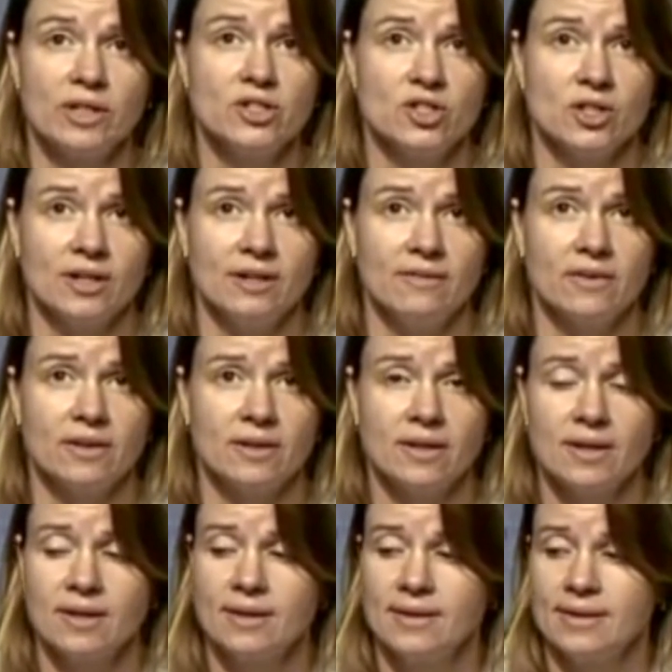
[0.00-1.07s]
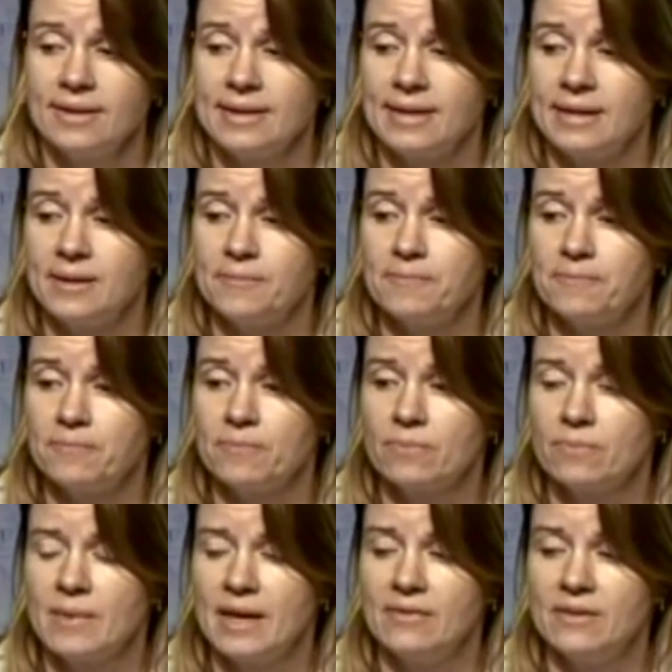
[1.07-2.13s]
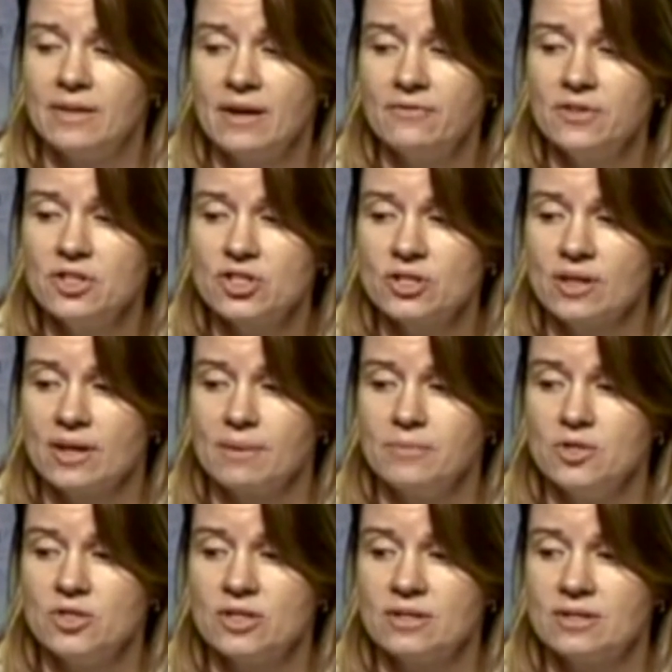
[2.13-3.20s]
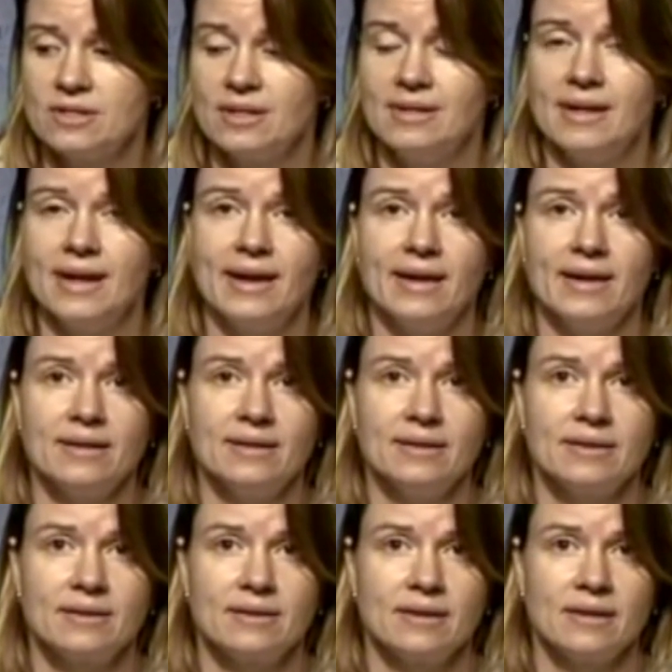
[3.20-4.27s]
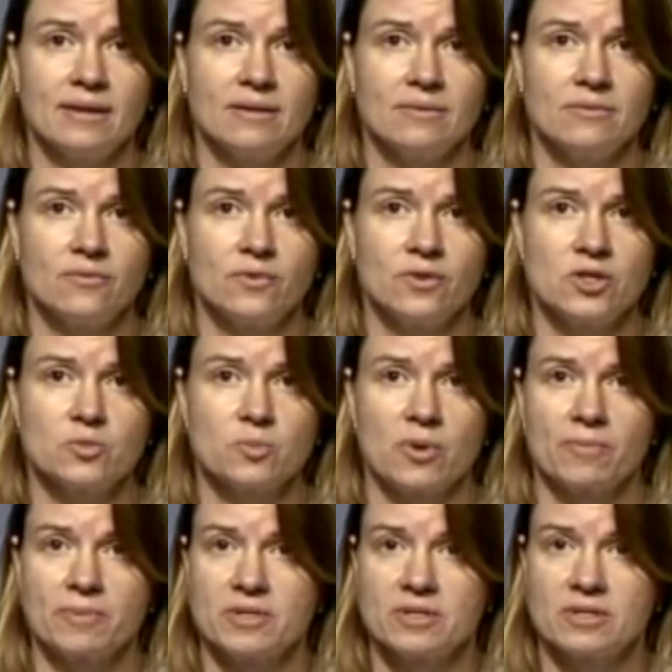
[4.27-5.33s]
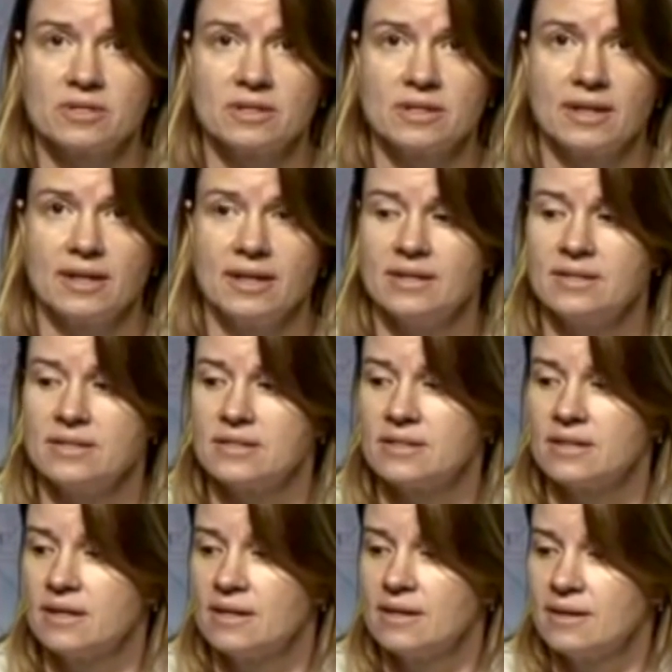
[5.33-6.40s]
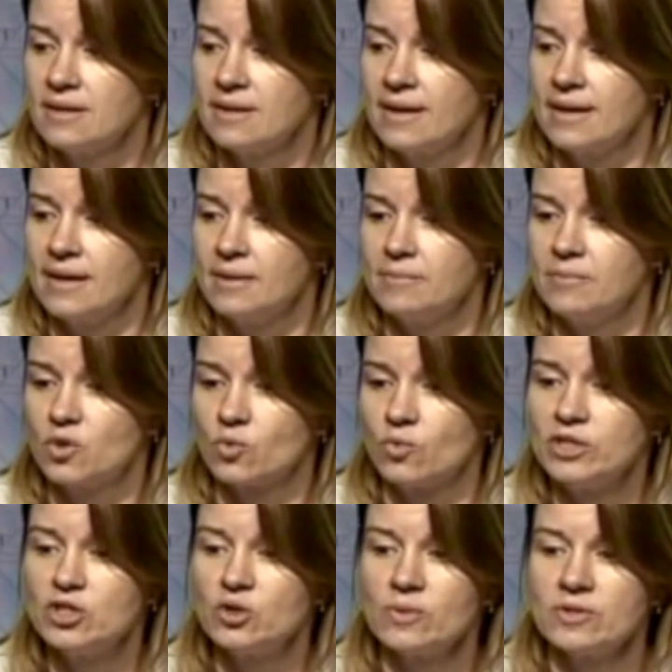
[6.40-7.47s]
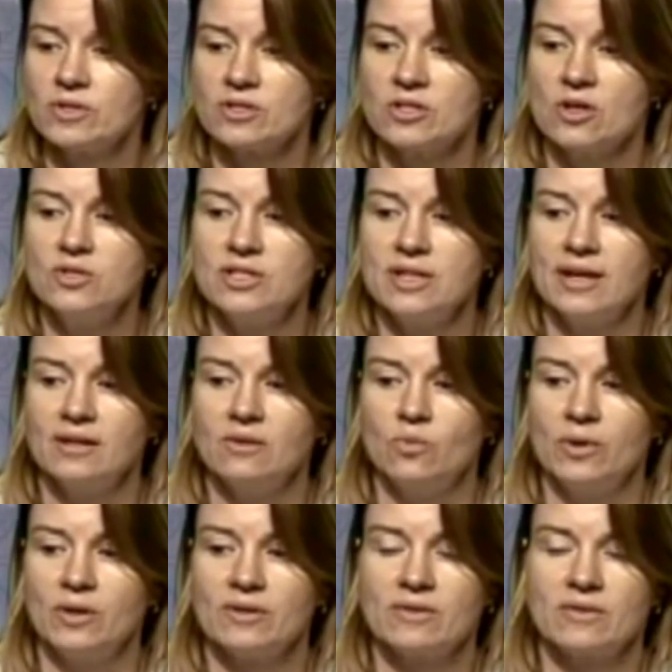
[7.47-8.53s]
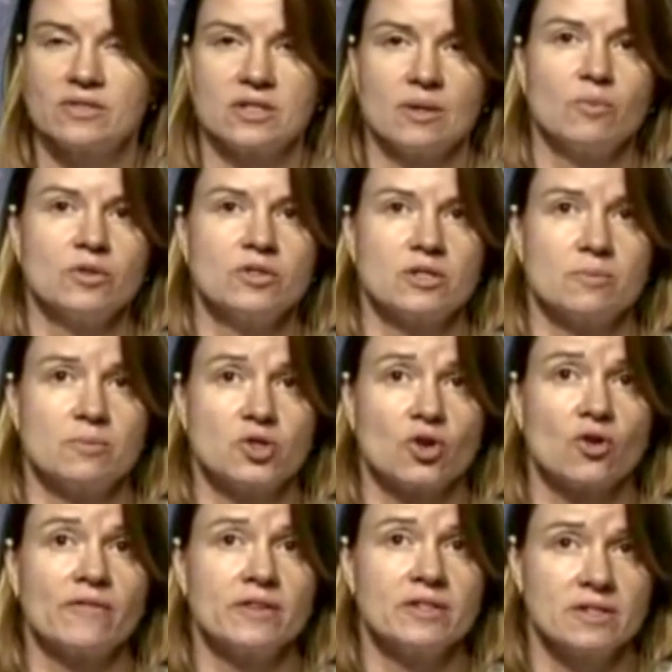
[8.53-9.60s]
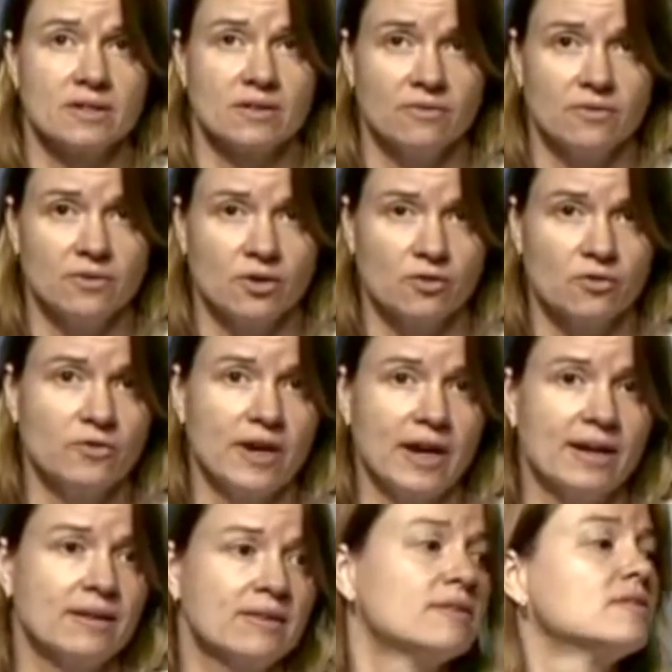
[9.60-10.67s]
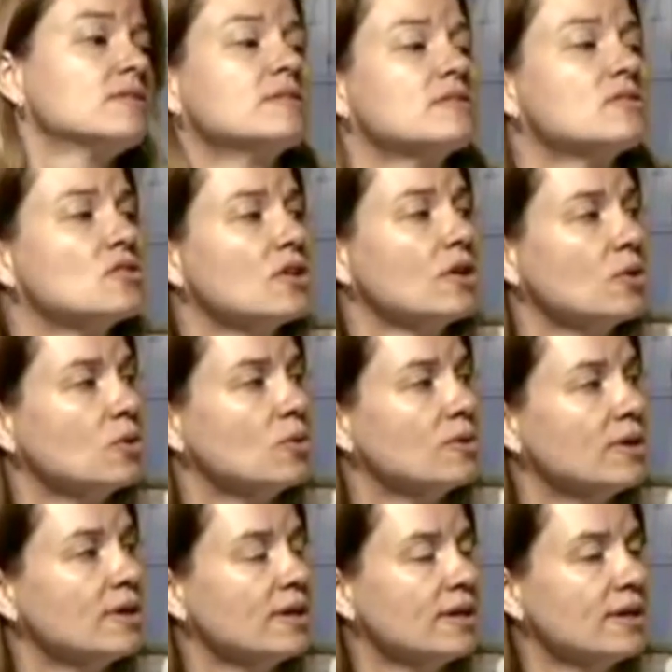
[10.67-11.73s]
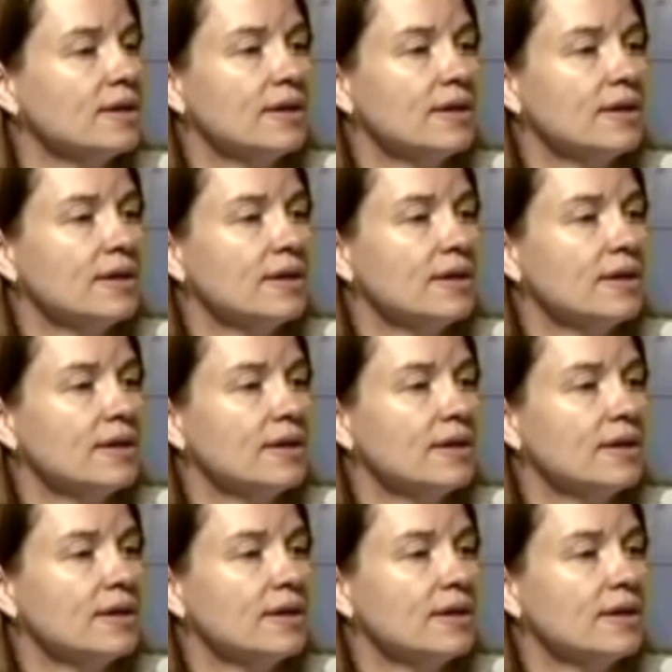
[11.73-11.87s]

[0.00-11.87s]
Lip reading: of religion even. And the definition that I'm using today for this purpose is the rituals associated with someone's observance of their faith. So